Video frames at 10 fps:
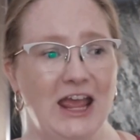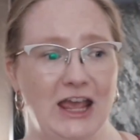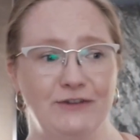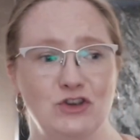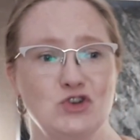
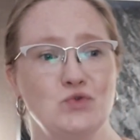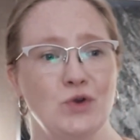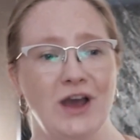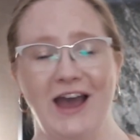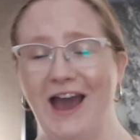If you
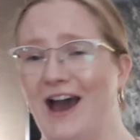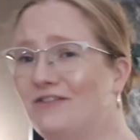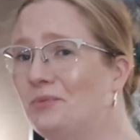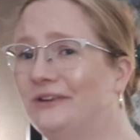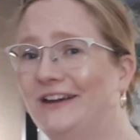have
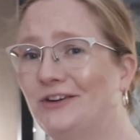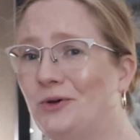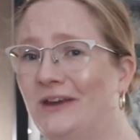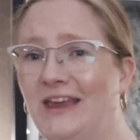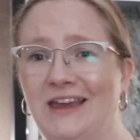a plan
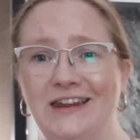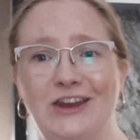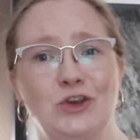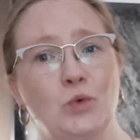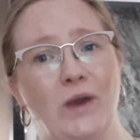going in and
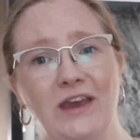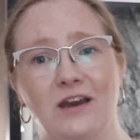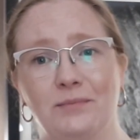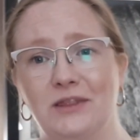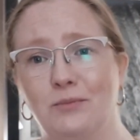you wake
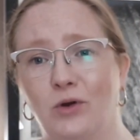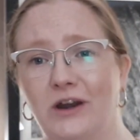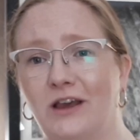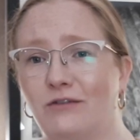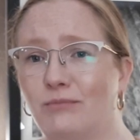up in the
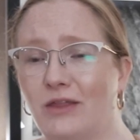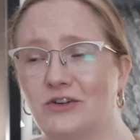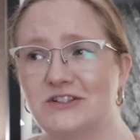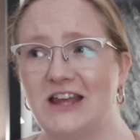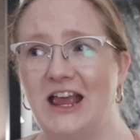morning of
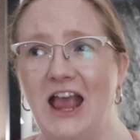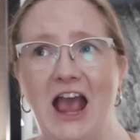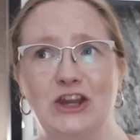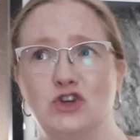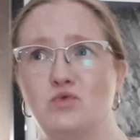Mother's Day
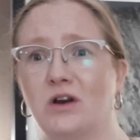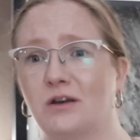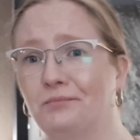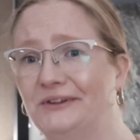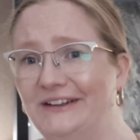and you are
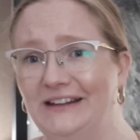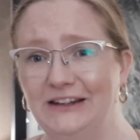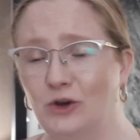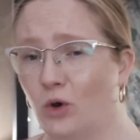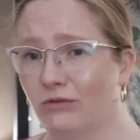
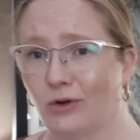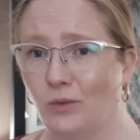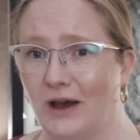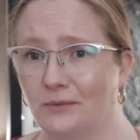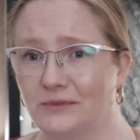completely
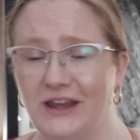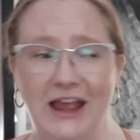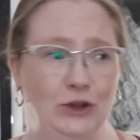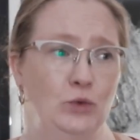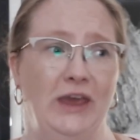overwhelmed
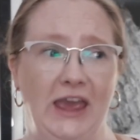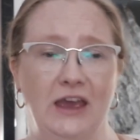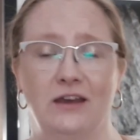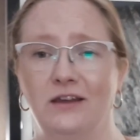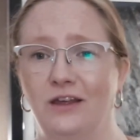and you can't